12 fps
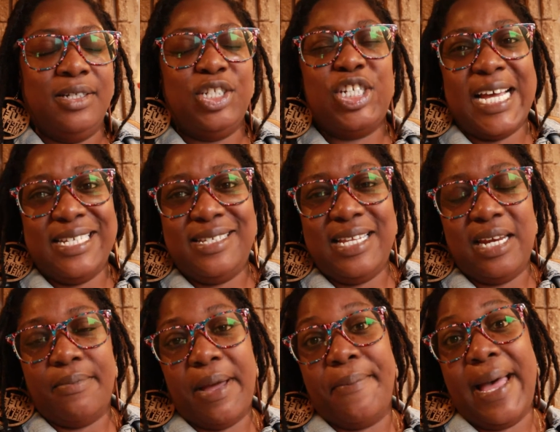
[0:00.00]
chest and
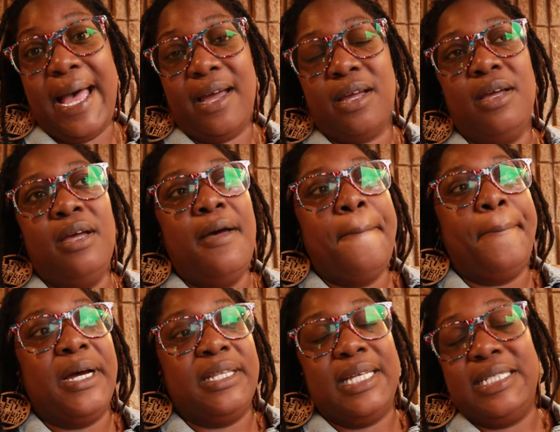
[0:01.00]
in my back,
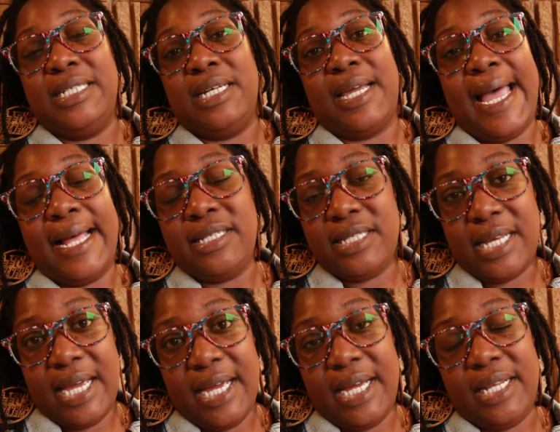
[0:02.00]
but they did a CAT
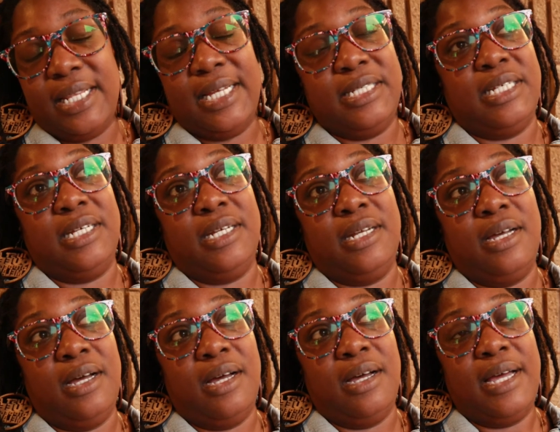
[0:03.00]
scan, they did
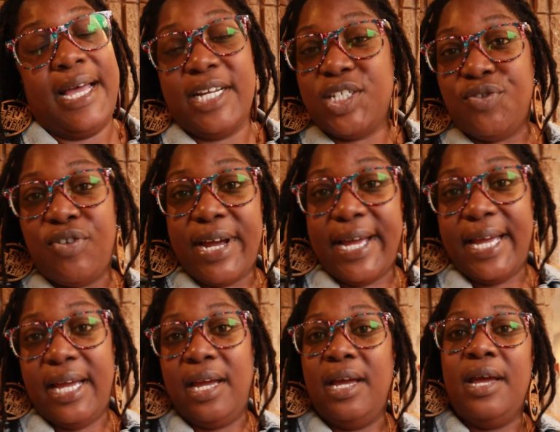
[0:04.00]

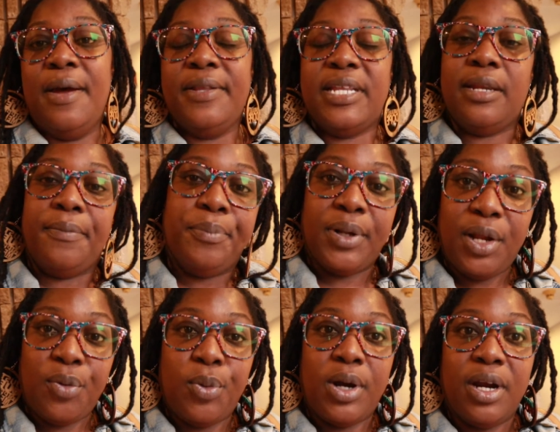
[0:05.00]
x-ray, they did
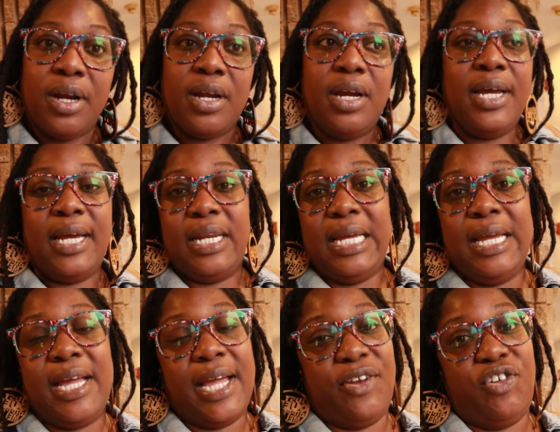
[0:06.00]
blood work and an
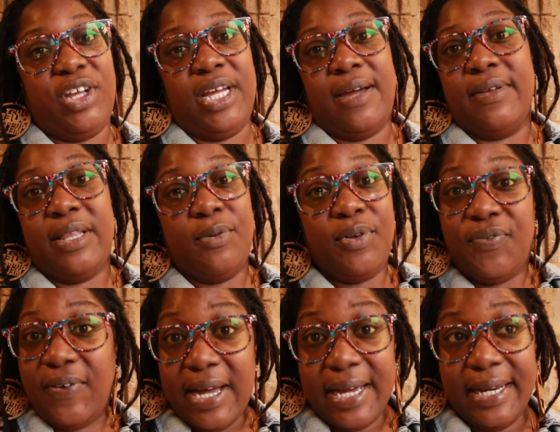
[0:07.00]
EKG. Everything was
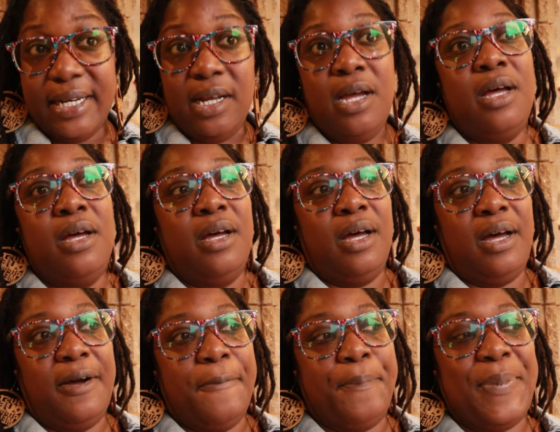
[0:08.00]
fine.
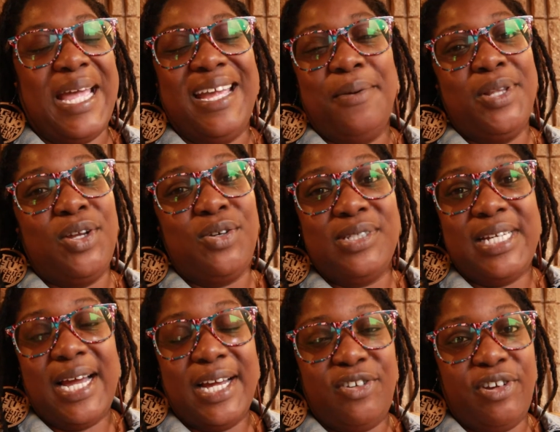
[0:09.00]
I am a little
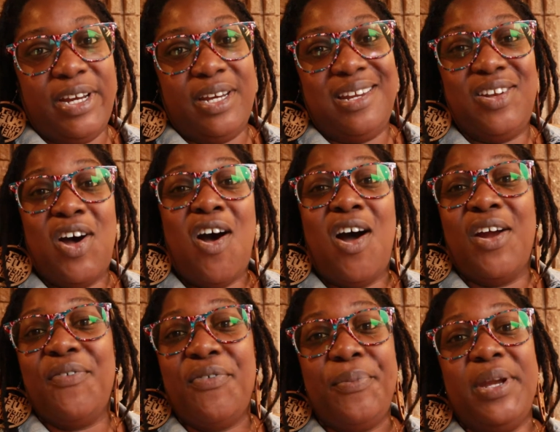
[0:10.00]
dehydrated. It's
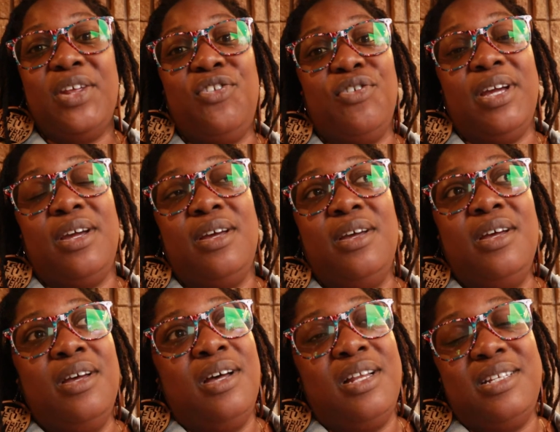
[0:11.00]
hard for me to drink
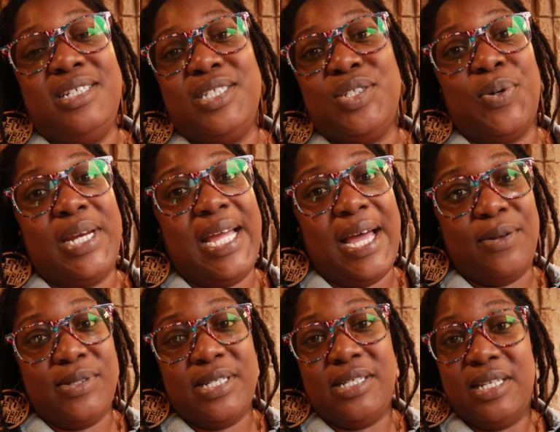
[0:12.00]
at least 20
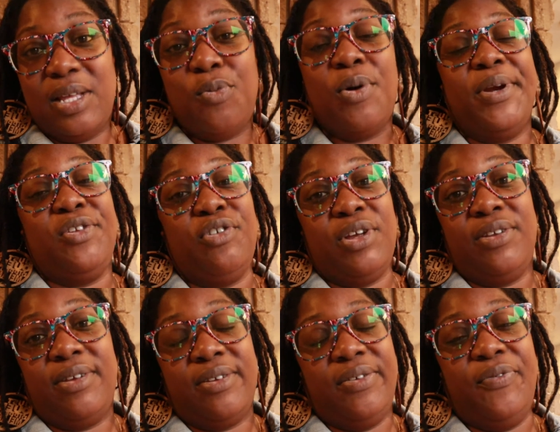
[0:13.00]
ounces and they want me to drink
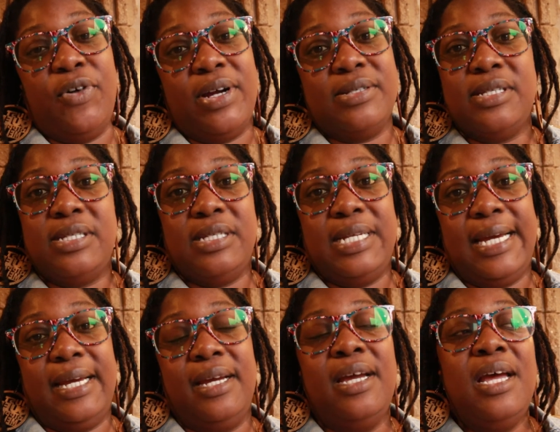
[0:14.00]
64 ounces a
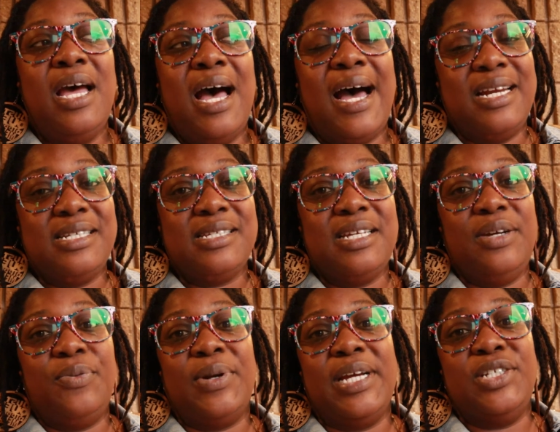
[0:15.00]
day.
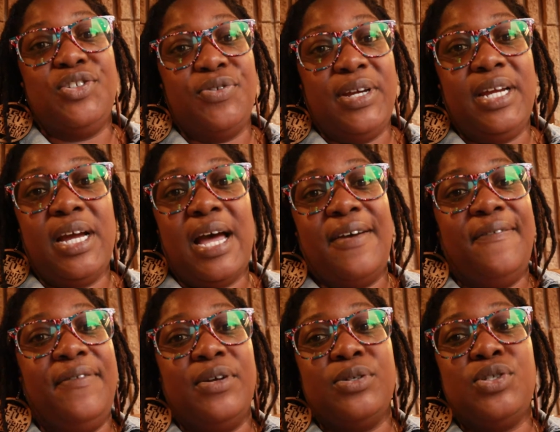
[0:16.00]
Honestly, when I drink, I
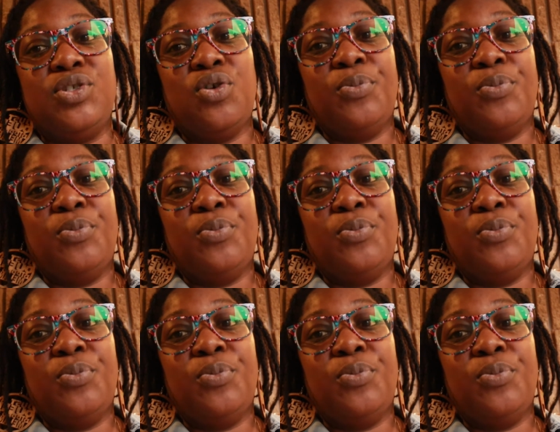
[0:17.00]
feel so